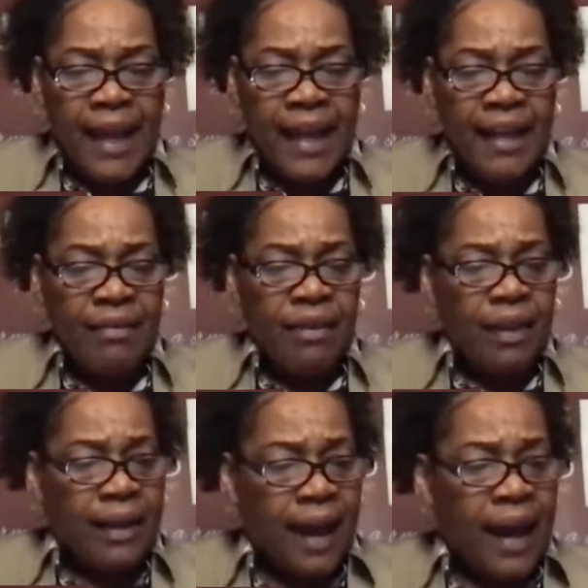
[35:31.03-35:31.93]
and
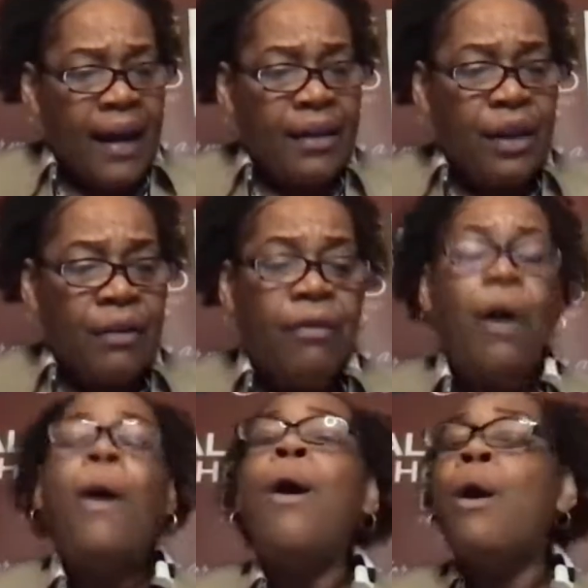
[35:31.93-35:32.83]
the God of
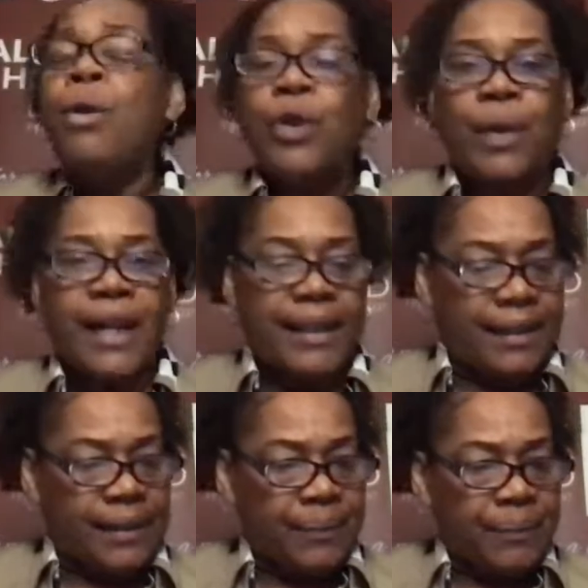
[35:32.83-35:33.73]
all
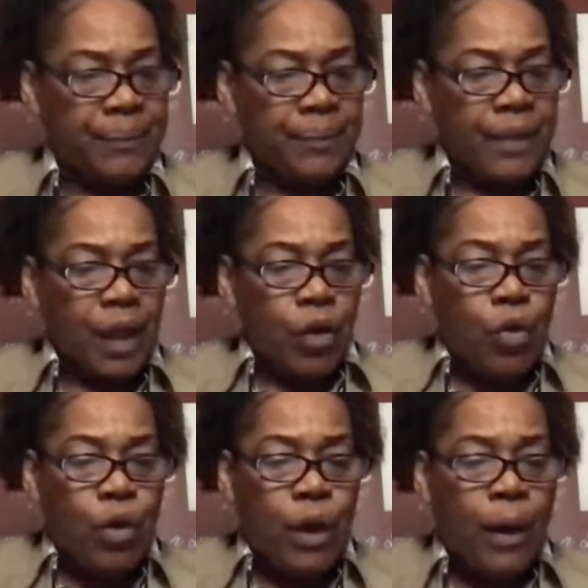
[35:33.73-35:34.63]
grace,
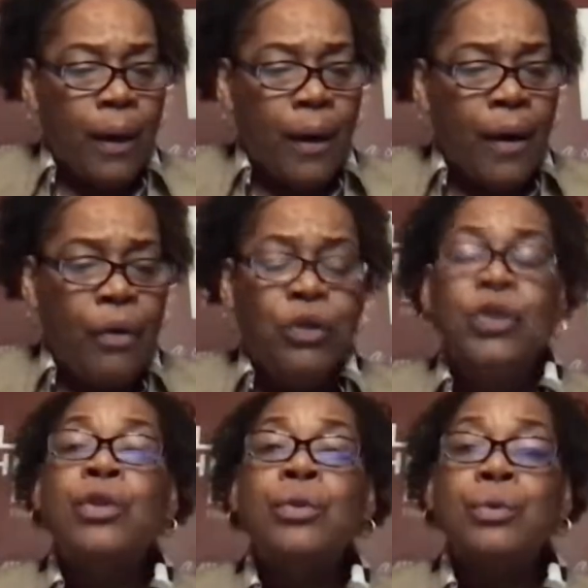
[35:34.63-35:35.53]
who
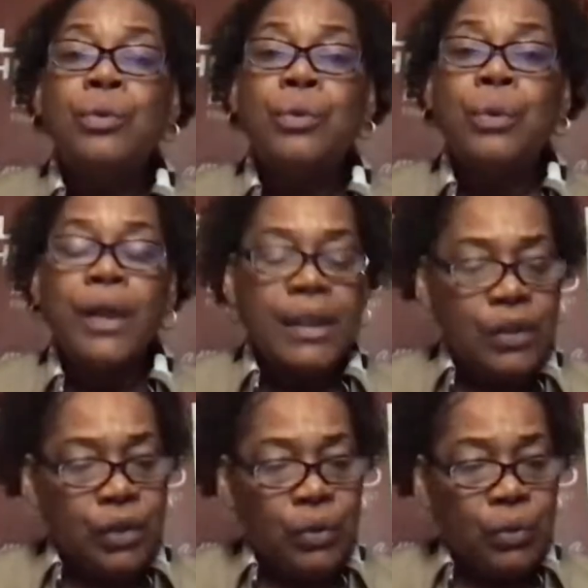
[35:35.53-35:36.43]
called you
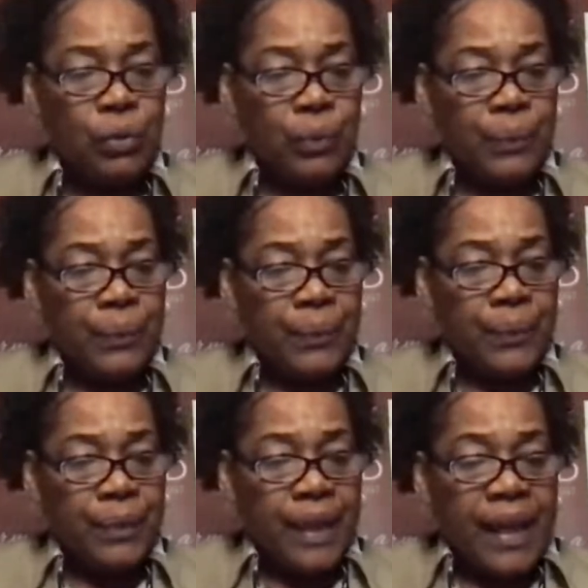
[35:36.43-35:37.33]
to
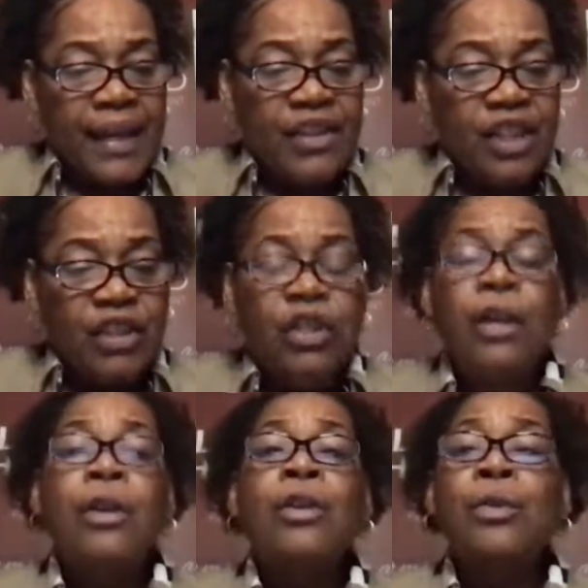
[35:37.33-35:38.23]
his
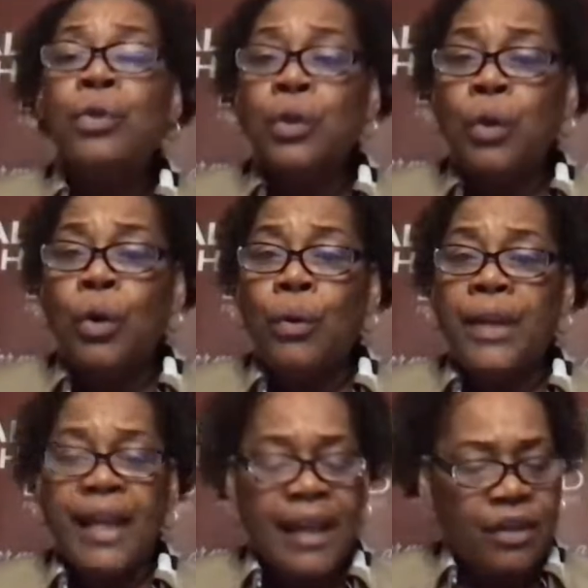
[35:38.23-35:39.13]
eternal
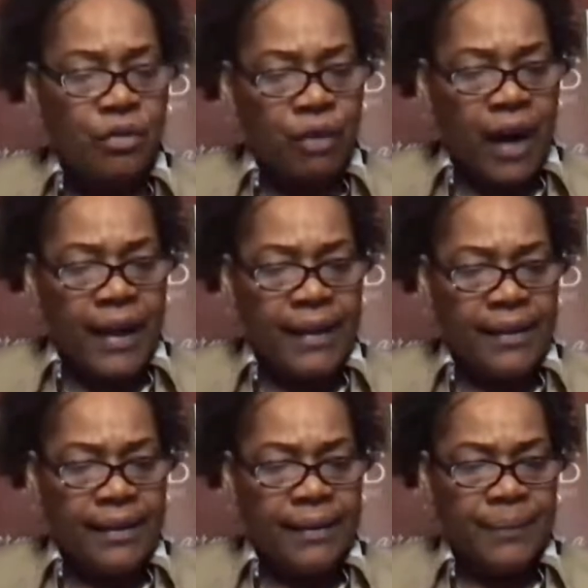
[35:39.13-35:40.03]
glory in
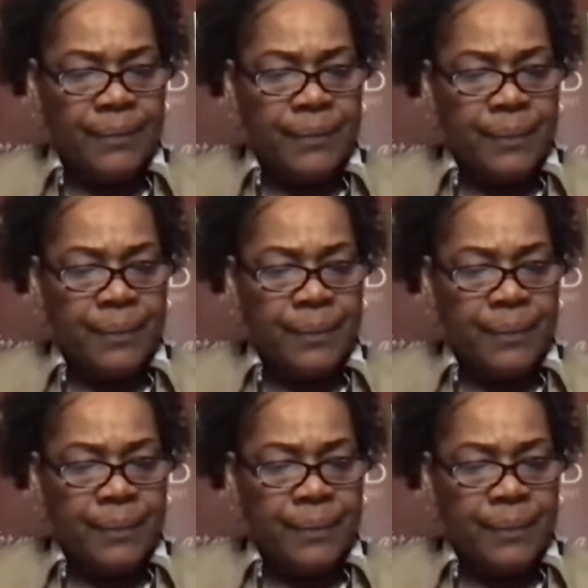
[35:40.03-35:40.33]
Christ.